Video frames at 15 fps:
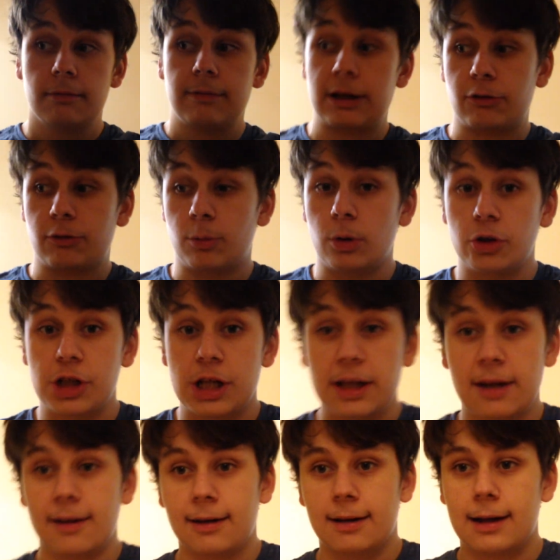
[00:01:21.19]
thanks for
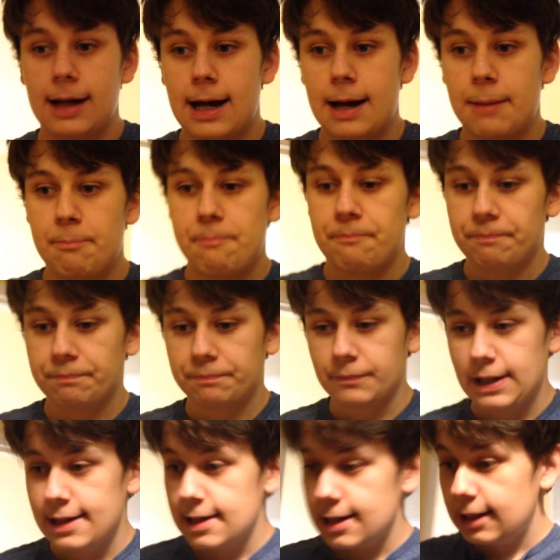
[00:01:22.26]
watching.
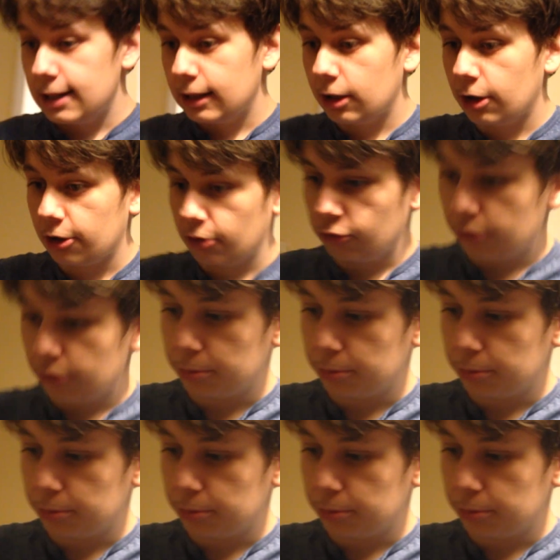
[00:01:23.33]
Like and